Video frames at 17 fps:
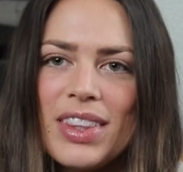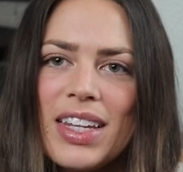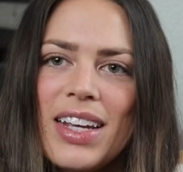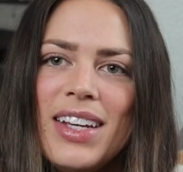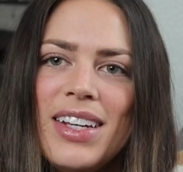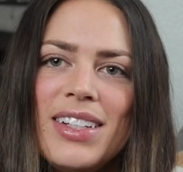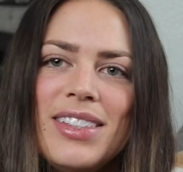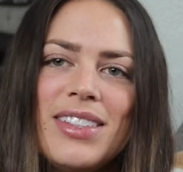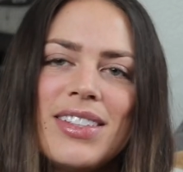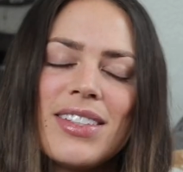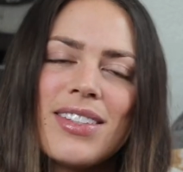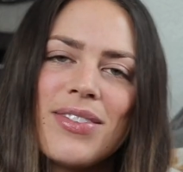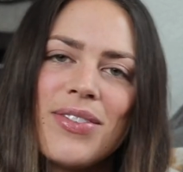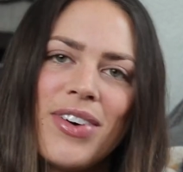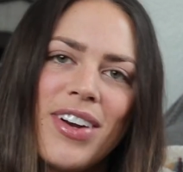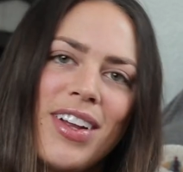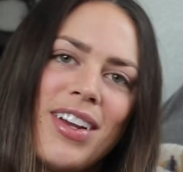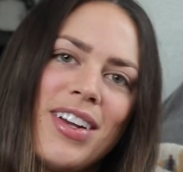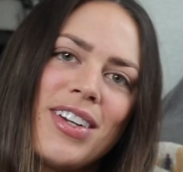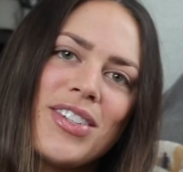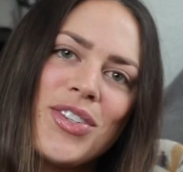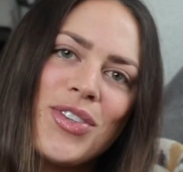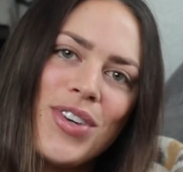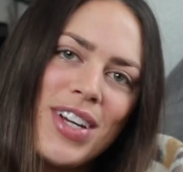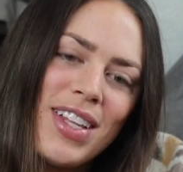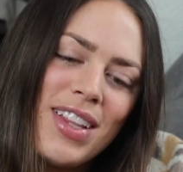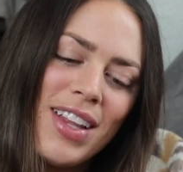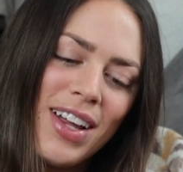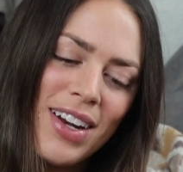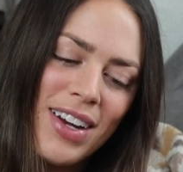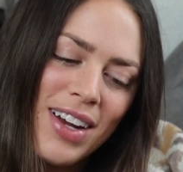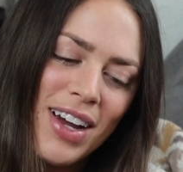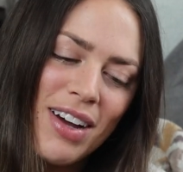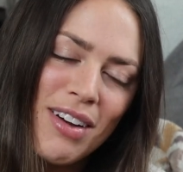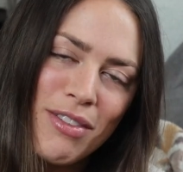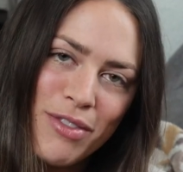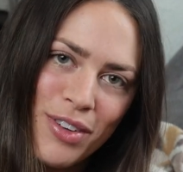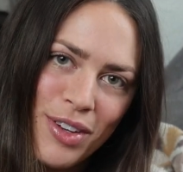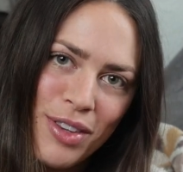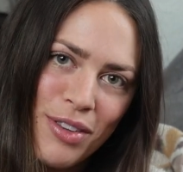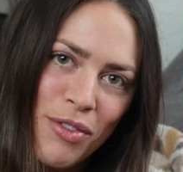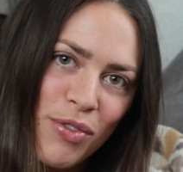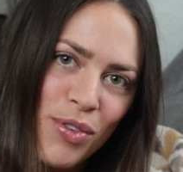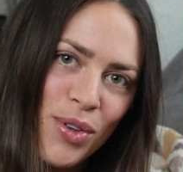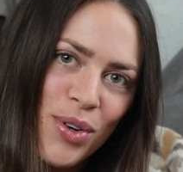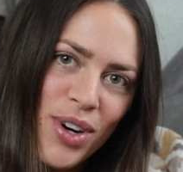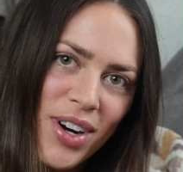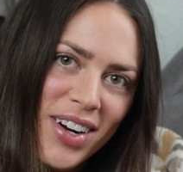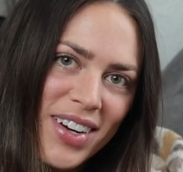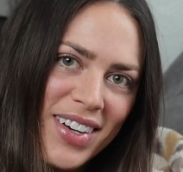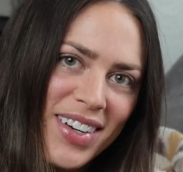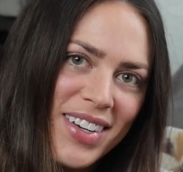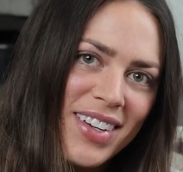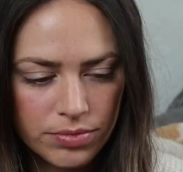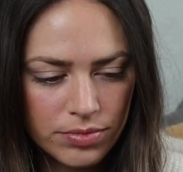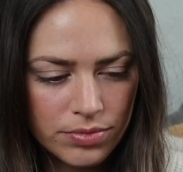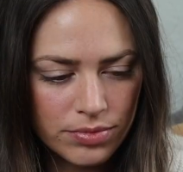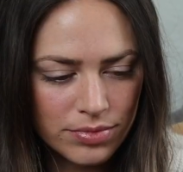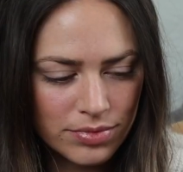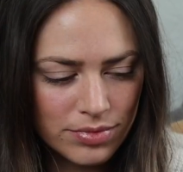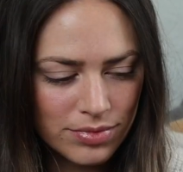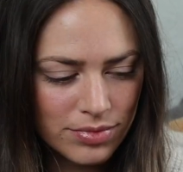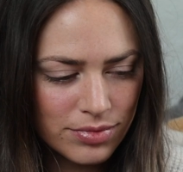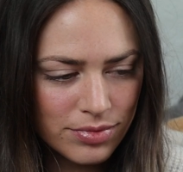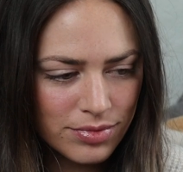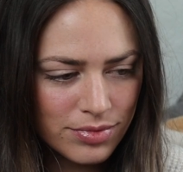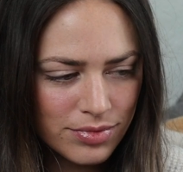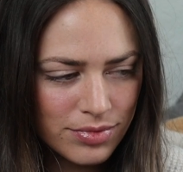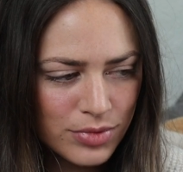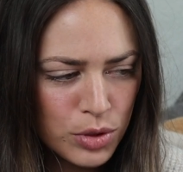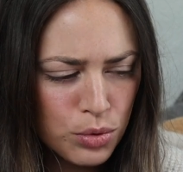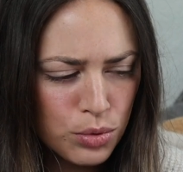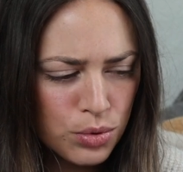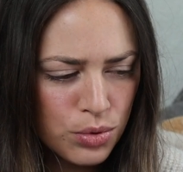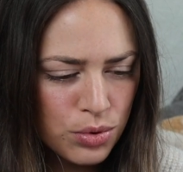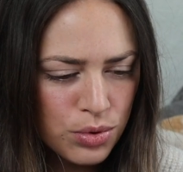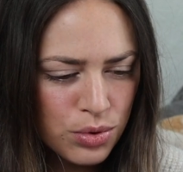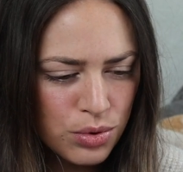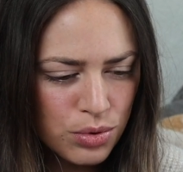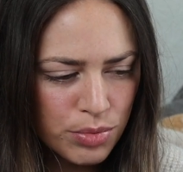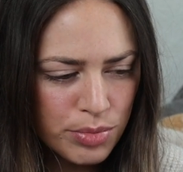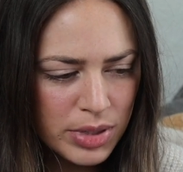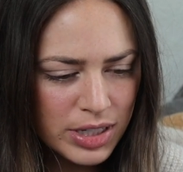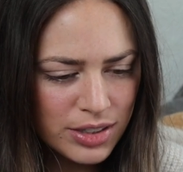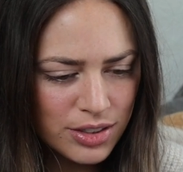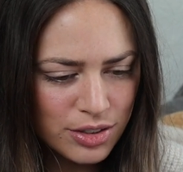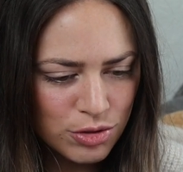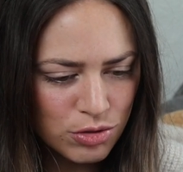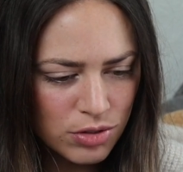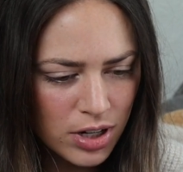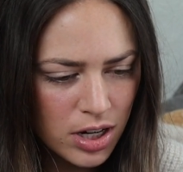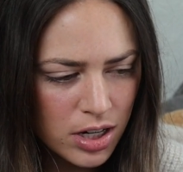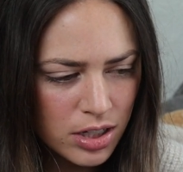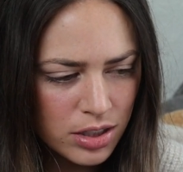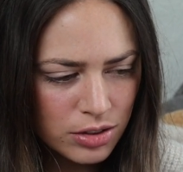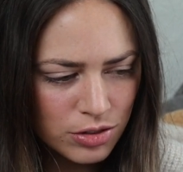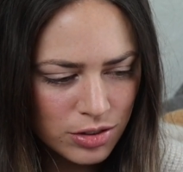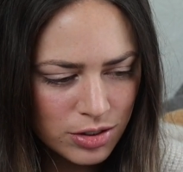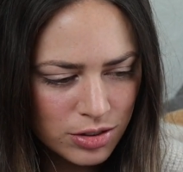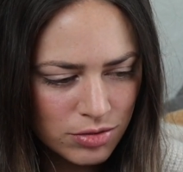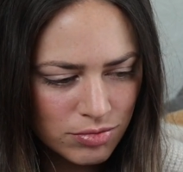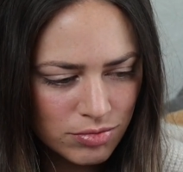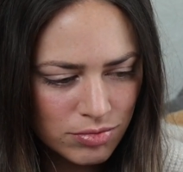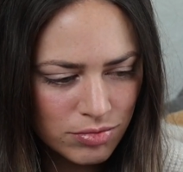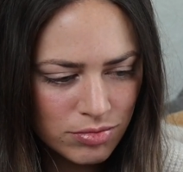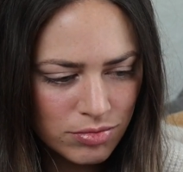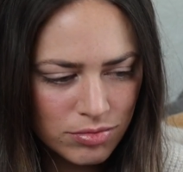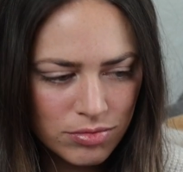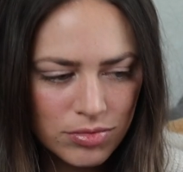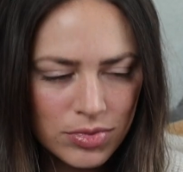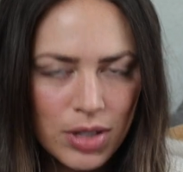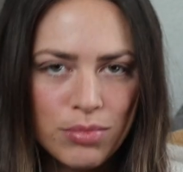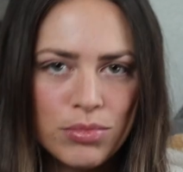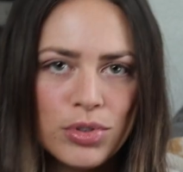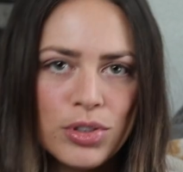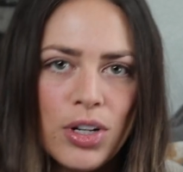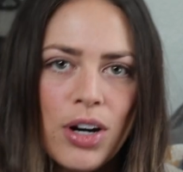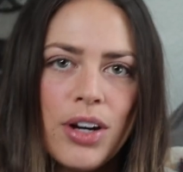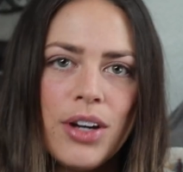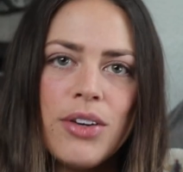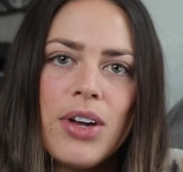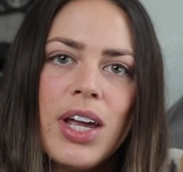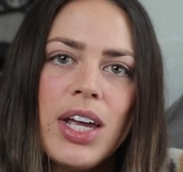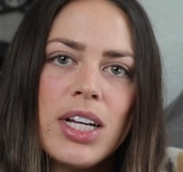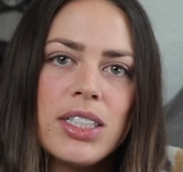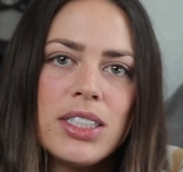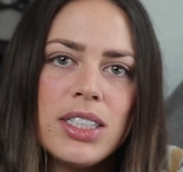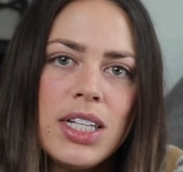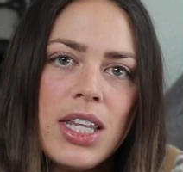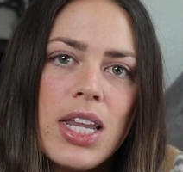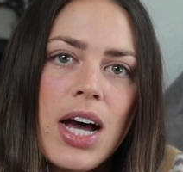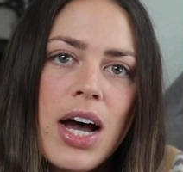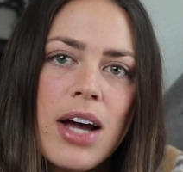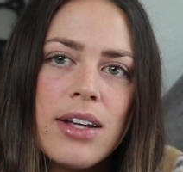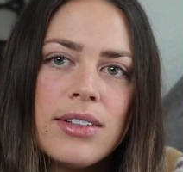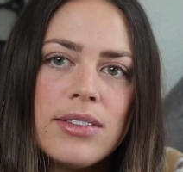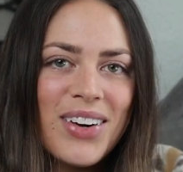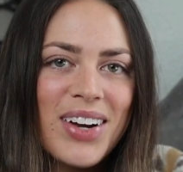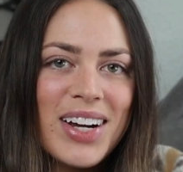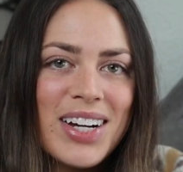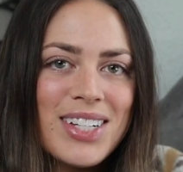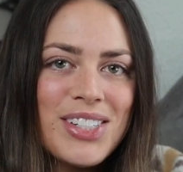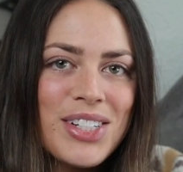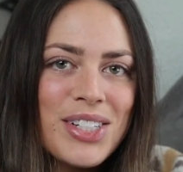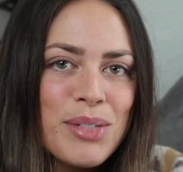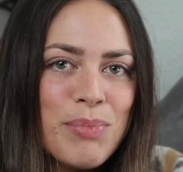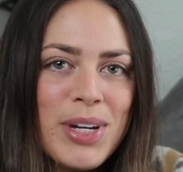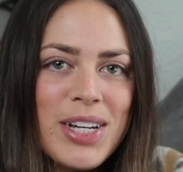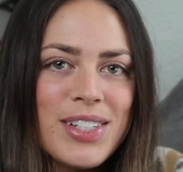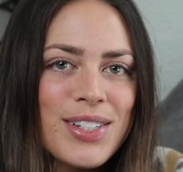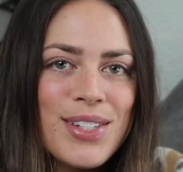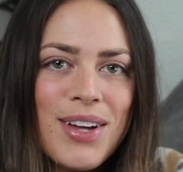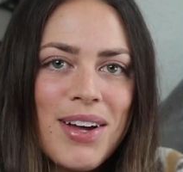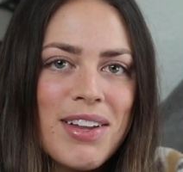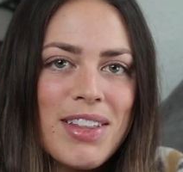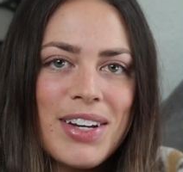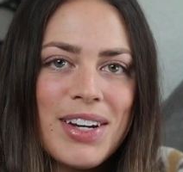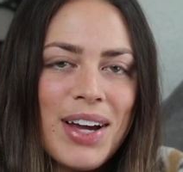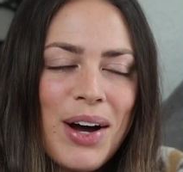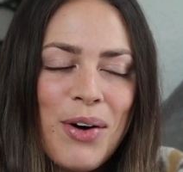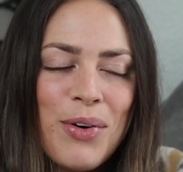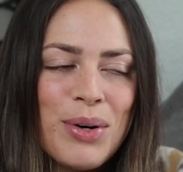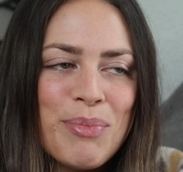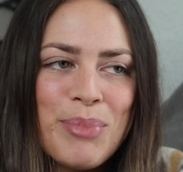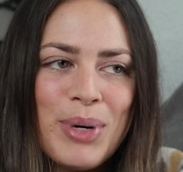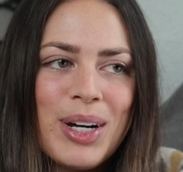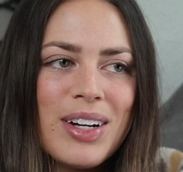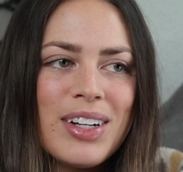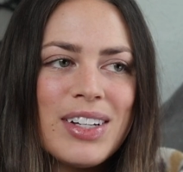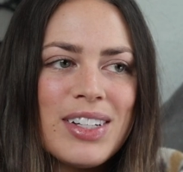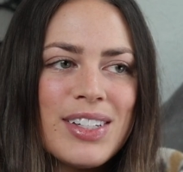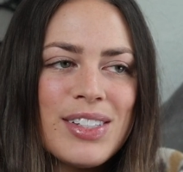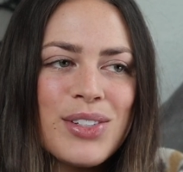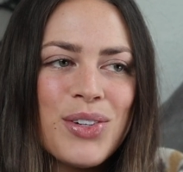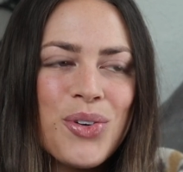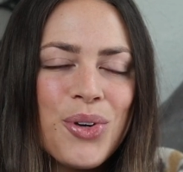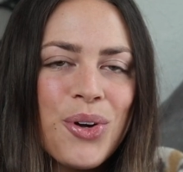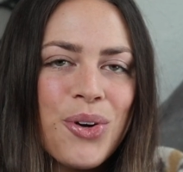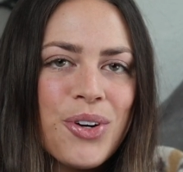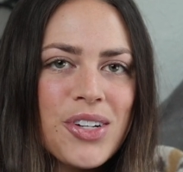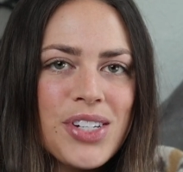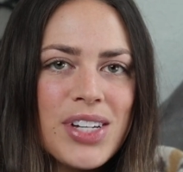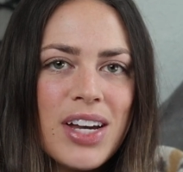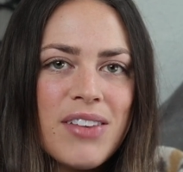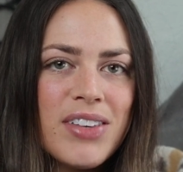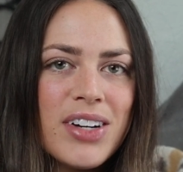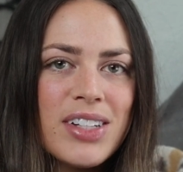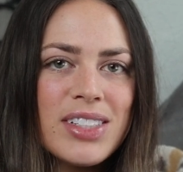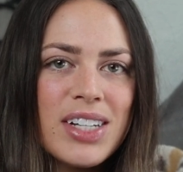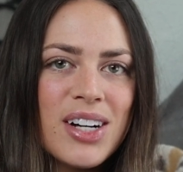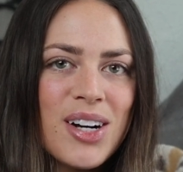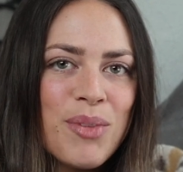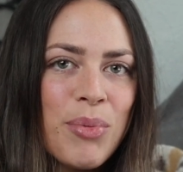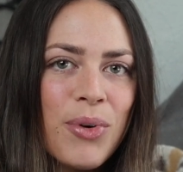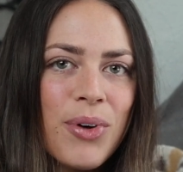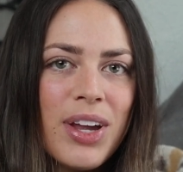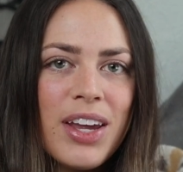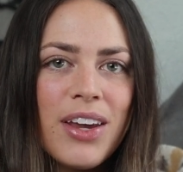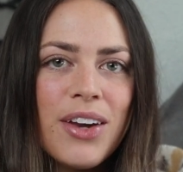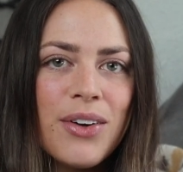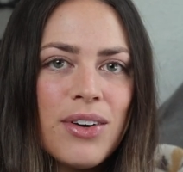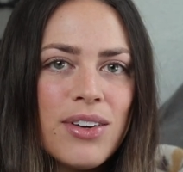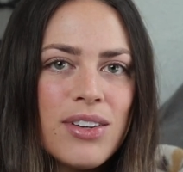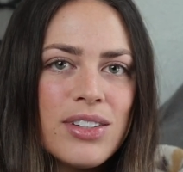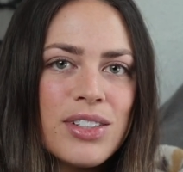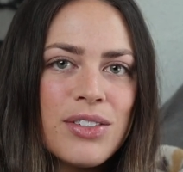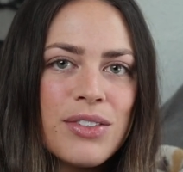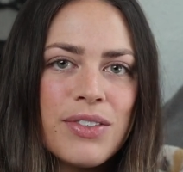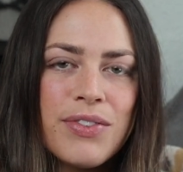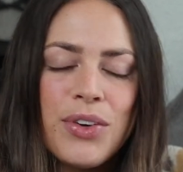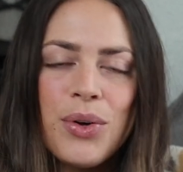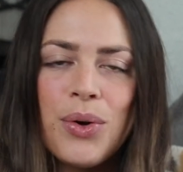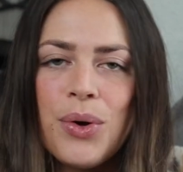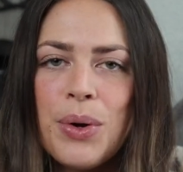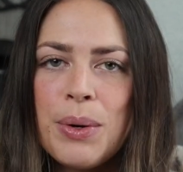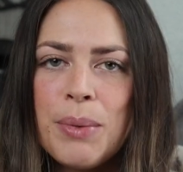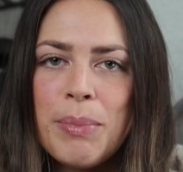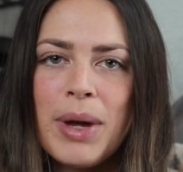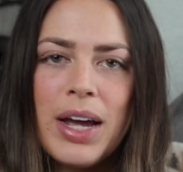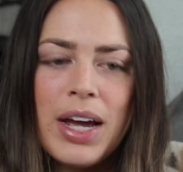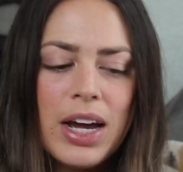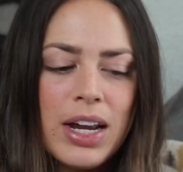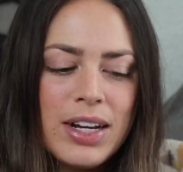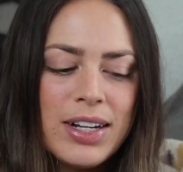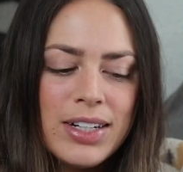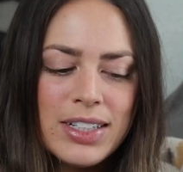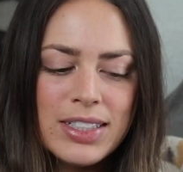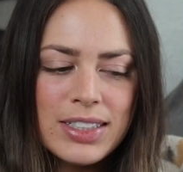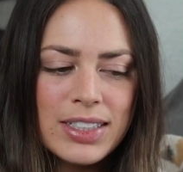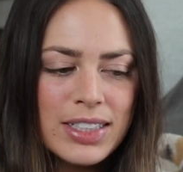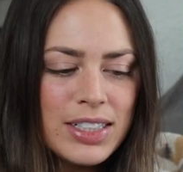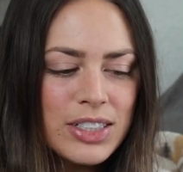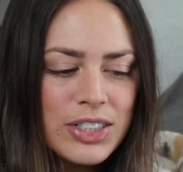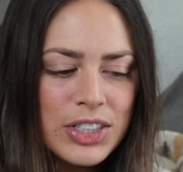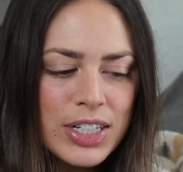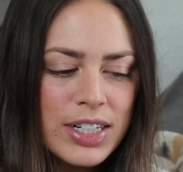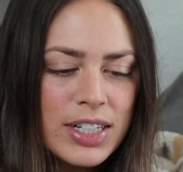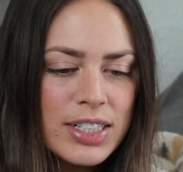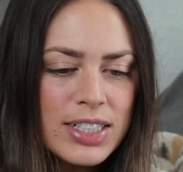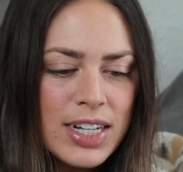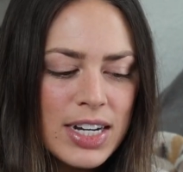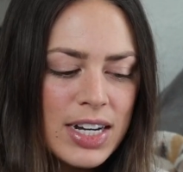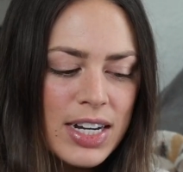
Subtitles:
He just wanted a treat that I have on the floor. Ooh, big stretch. I'm sorry you can't see that. Okay, it's just me and Slothy now, but his old owners gave us a couple kennels, food, bed, leashes,